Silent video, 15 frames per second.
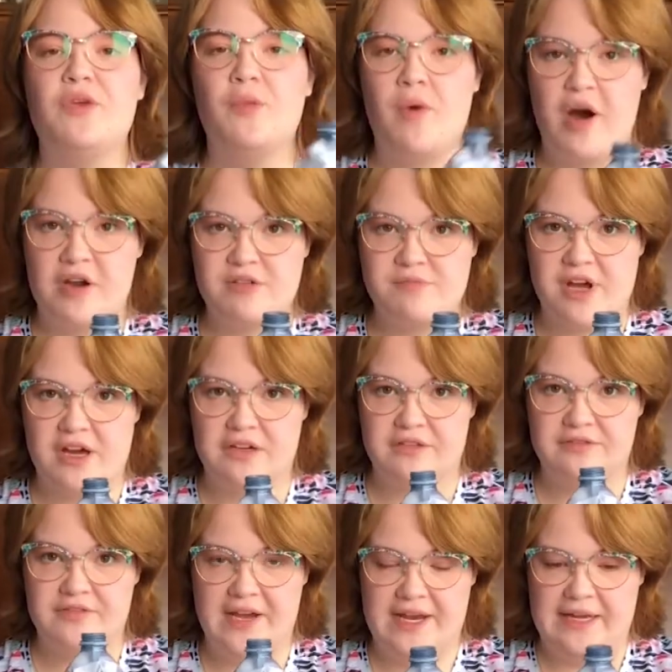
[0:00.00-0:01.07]
the water bottle
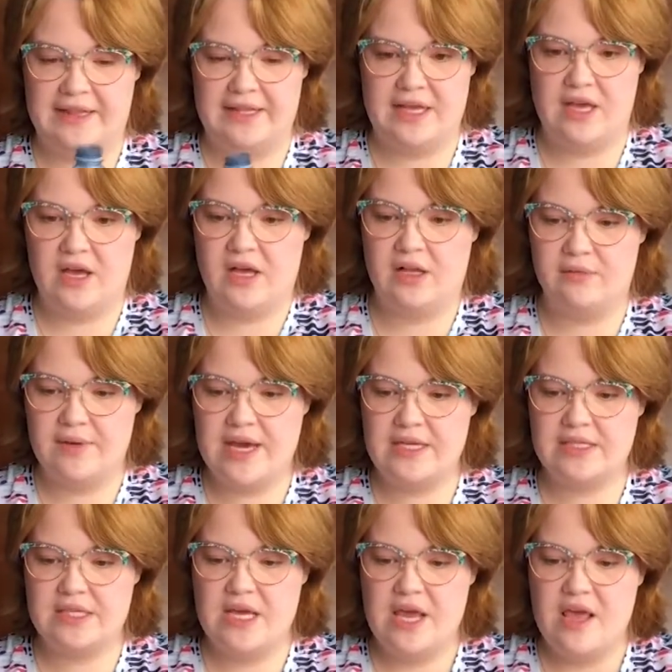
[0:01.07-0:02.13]
finally. All
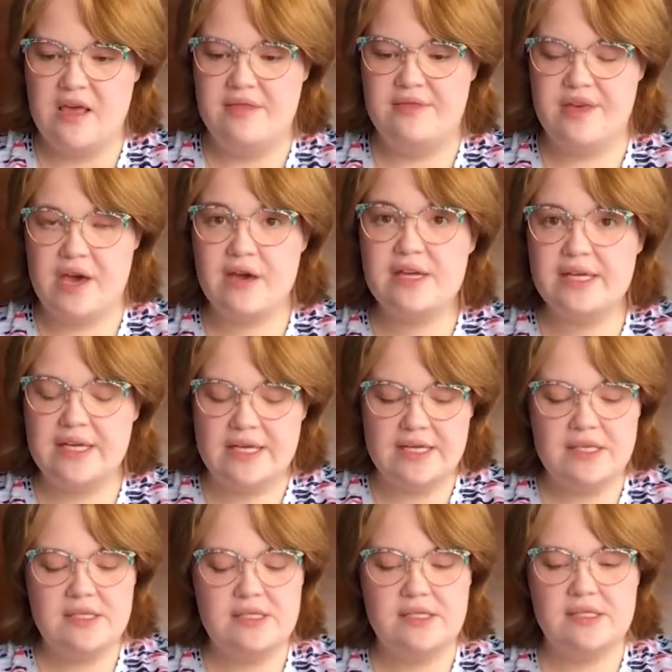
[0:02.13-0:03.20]
right, there it
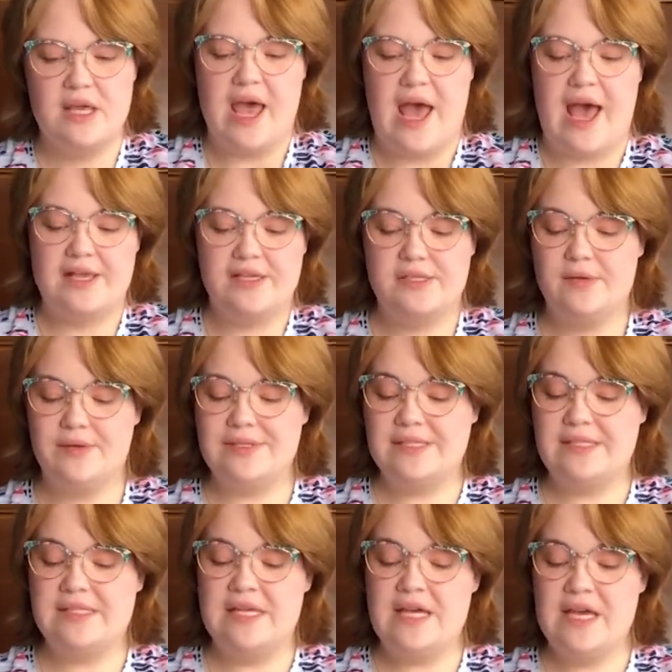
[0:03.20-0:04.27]
is. As you can
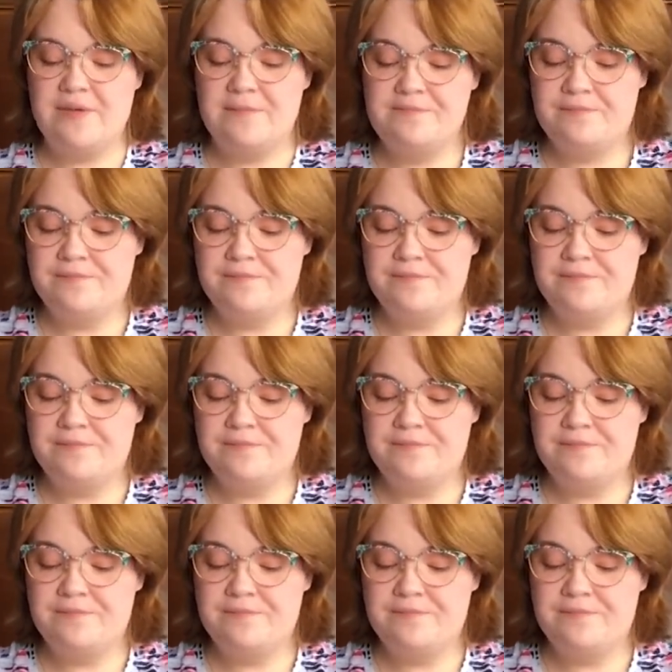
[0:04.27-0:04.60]
see,